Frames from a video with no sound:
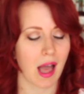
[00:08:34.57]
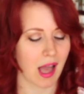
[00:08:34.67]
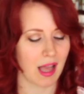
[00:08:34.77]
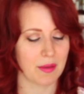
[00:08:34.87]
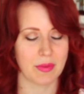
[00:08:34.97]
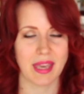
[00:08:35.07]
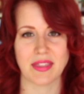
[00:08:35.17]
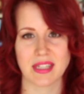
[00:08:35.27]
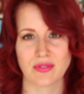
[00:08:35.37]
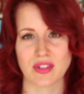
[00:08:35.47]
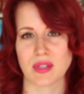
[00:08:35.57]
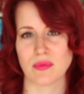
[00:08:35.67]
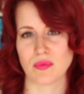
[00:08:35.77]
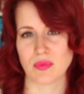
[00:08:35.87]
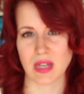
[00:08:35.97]
The difference
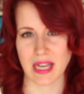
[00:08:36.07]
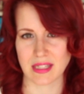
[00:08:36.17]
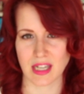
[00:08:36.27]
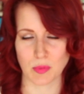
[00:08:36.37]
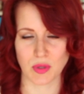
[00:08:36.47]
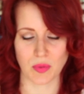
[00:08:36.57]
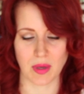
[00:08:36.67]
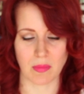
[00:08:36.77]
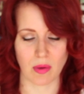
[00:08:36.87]
in size between